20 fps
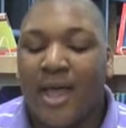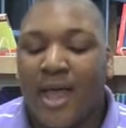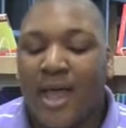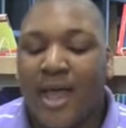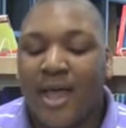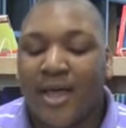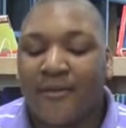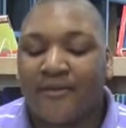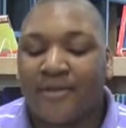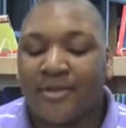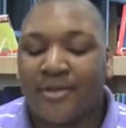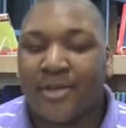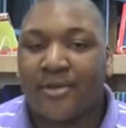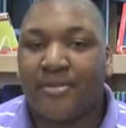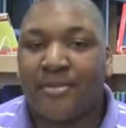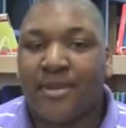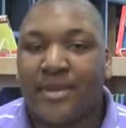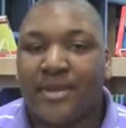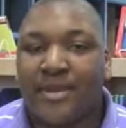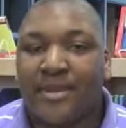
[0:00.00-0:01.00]
I am so
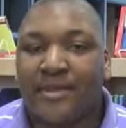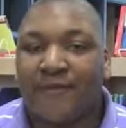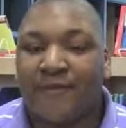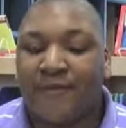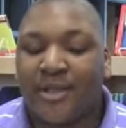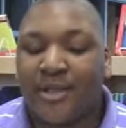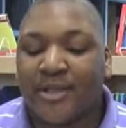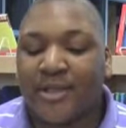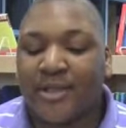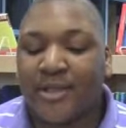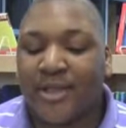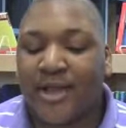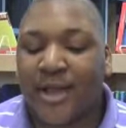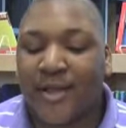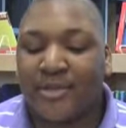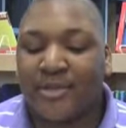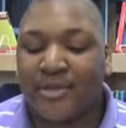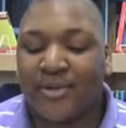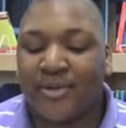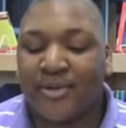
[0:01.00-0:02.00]
blessed for this
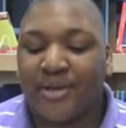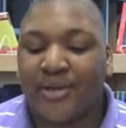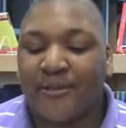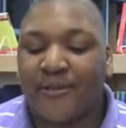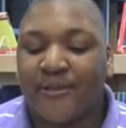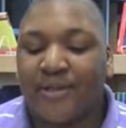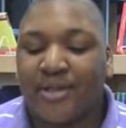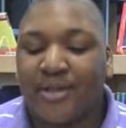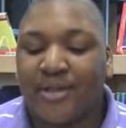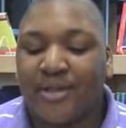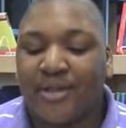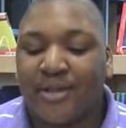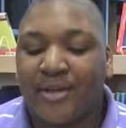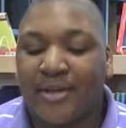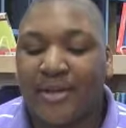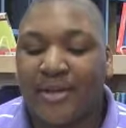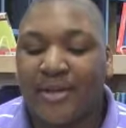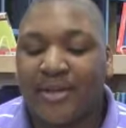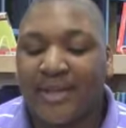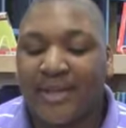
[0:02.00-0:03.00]
opportunity for this
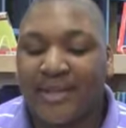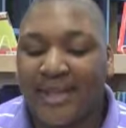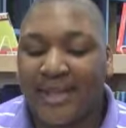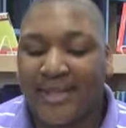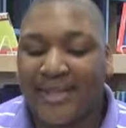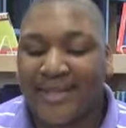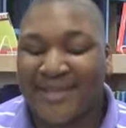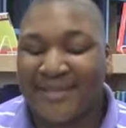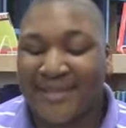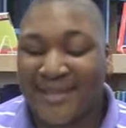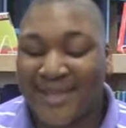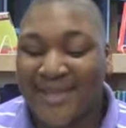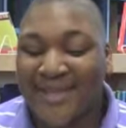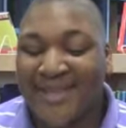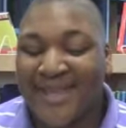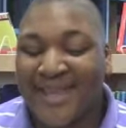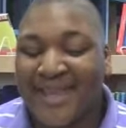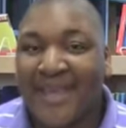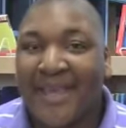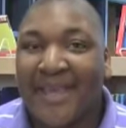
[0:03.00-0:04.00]
to say this speech.
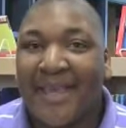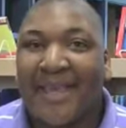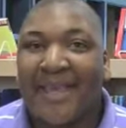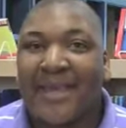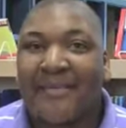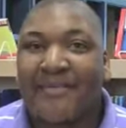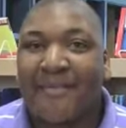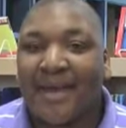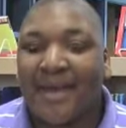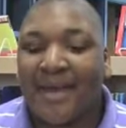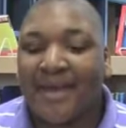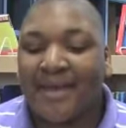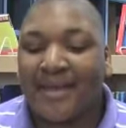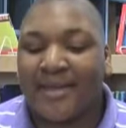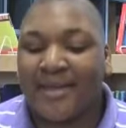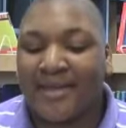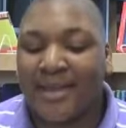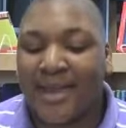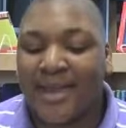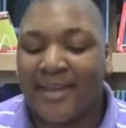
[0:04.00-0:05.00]
And my
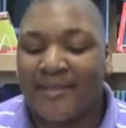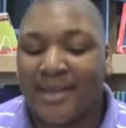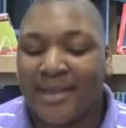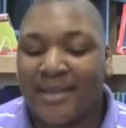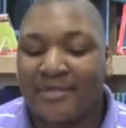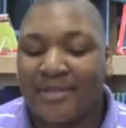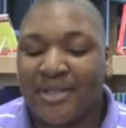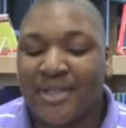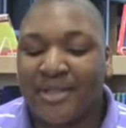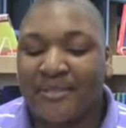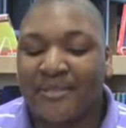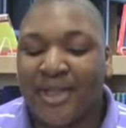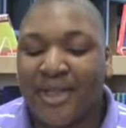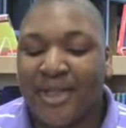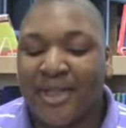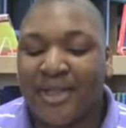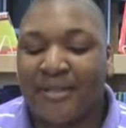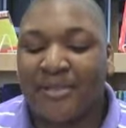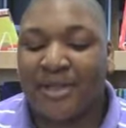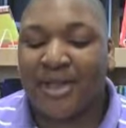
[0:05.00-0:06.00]
title of my speech is
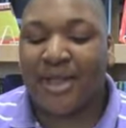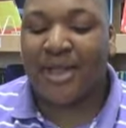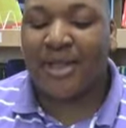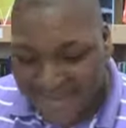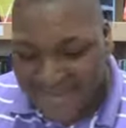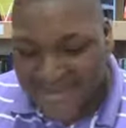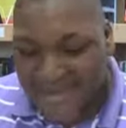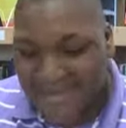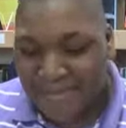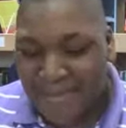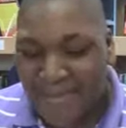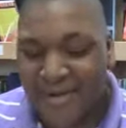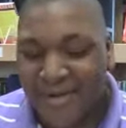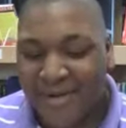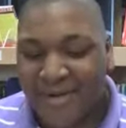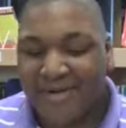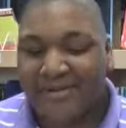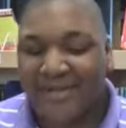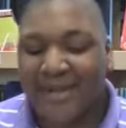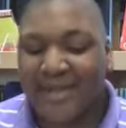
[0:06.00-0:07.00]
Making Lemonade.
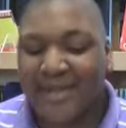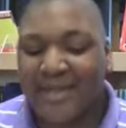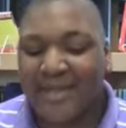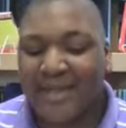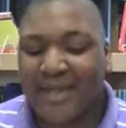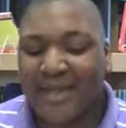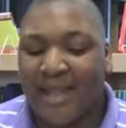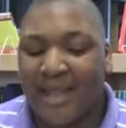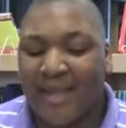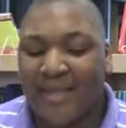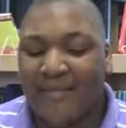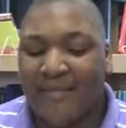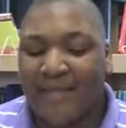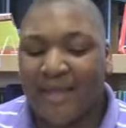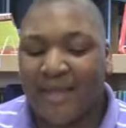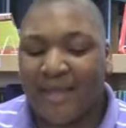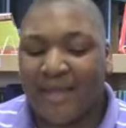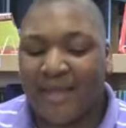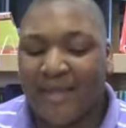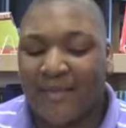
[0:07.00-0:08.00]
Important events in a life
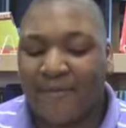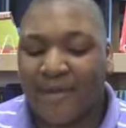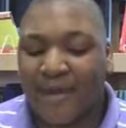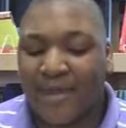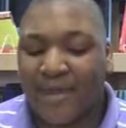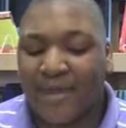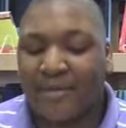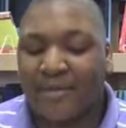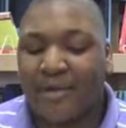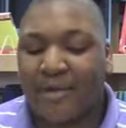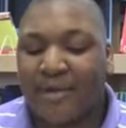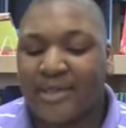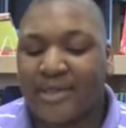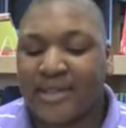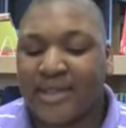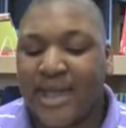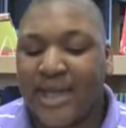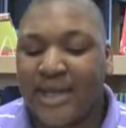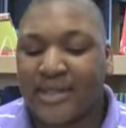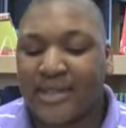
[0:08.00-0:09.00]
affect a
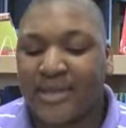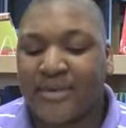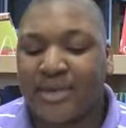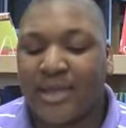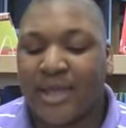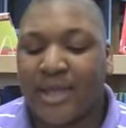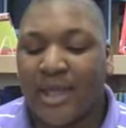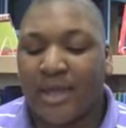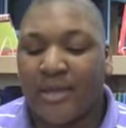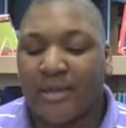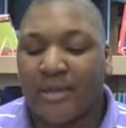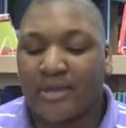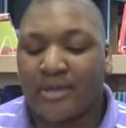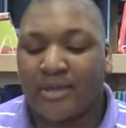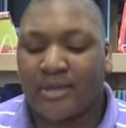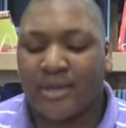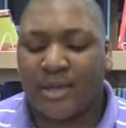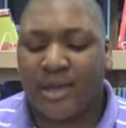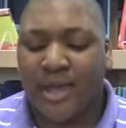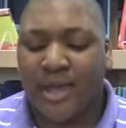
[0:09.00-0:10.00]
person's attitude and character.